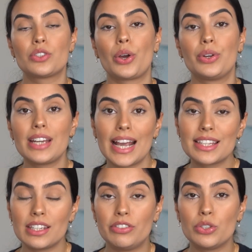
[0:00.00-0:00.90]
So
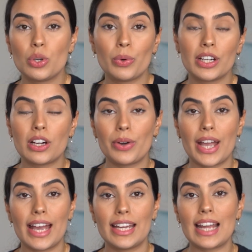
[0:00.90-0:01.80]
next, if you do want to go
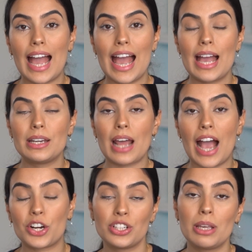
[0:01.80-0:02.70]
ahead and
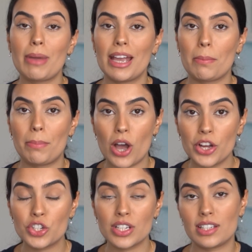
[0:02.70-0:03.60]
actually make a
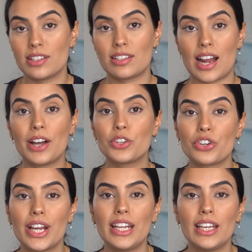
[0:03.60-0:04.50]
purchase and start
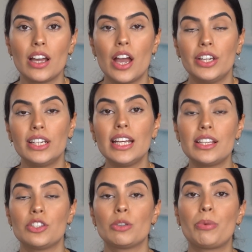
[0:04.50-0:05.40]
trading, you need
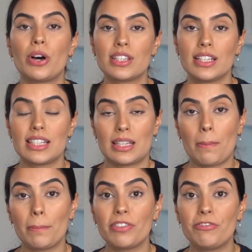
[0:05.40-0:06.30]
to deposit
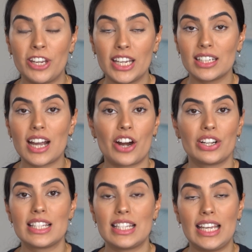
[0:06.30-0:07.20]
some fiat
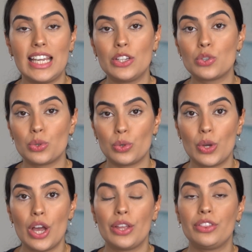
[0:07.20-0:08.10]
currency into
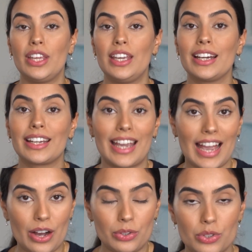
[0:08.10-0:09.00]
the
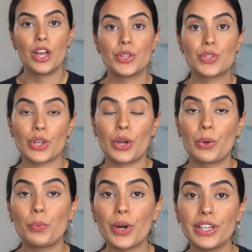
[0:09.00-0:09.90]
account. So
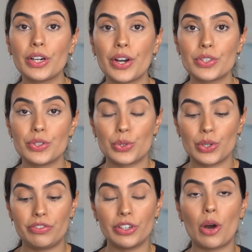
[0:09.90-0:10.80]
what you're going to do,
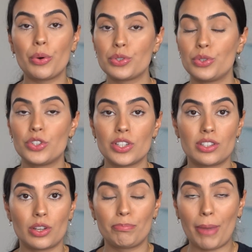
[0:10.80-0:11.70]
if you go into just
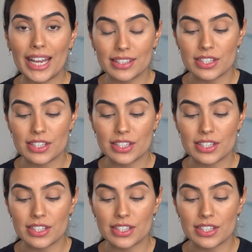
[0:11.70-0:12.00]
the main